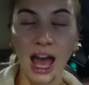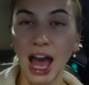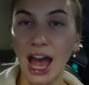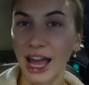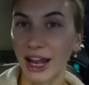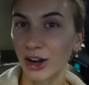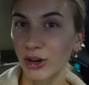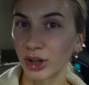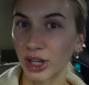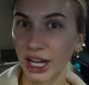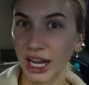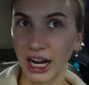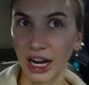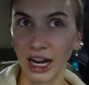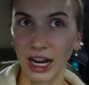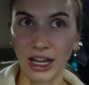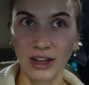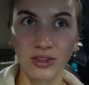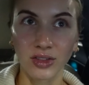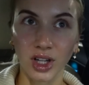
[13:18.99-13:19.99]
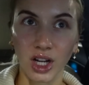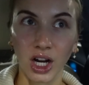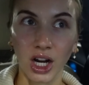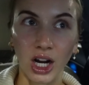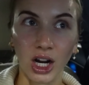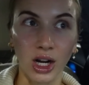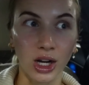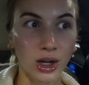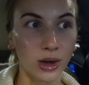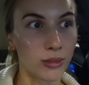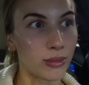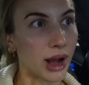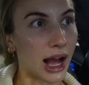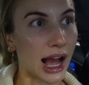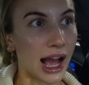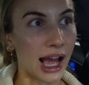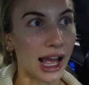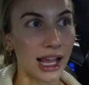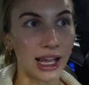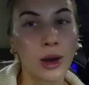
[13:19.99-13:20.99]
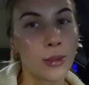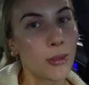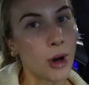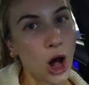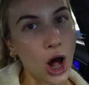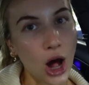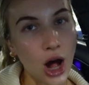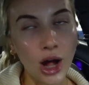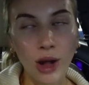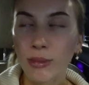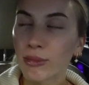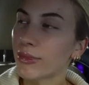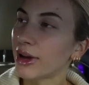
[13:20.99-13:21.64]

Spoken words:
I don't care if you're my mom,